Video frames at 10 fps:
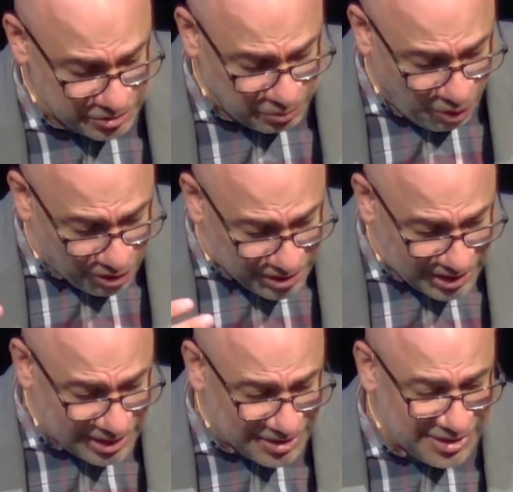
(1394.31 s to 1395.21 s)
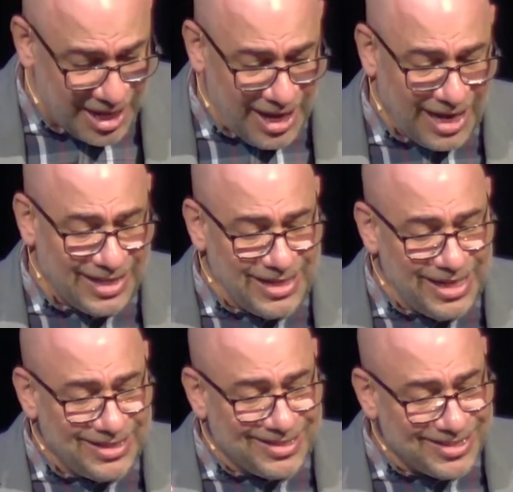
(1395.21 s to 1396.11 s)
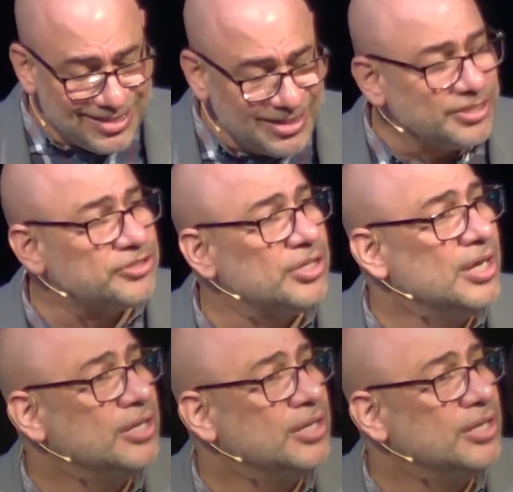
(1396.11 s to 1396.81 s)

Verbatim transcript: working in us. And they need to see us